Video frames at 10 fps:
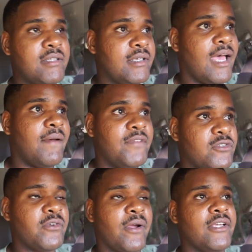have this
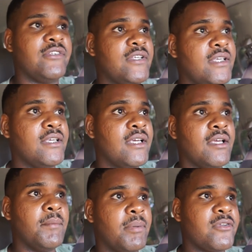crazy
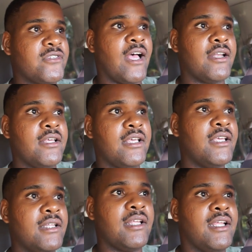persona
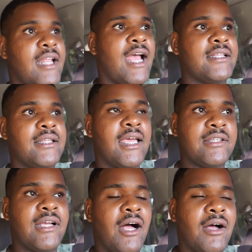and acting like
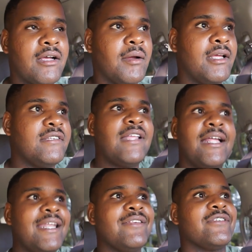it's
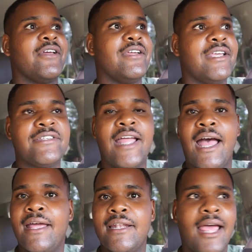not necessary. It's
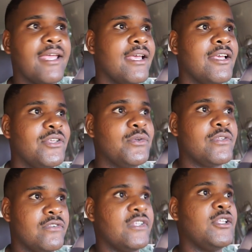not. Like, you
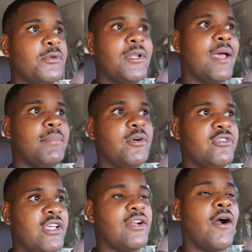can see through that
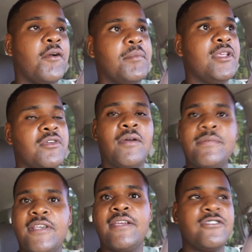bullshit in a heartbeat, you know what I'm
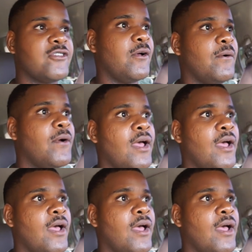saying? So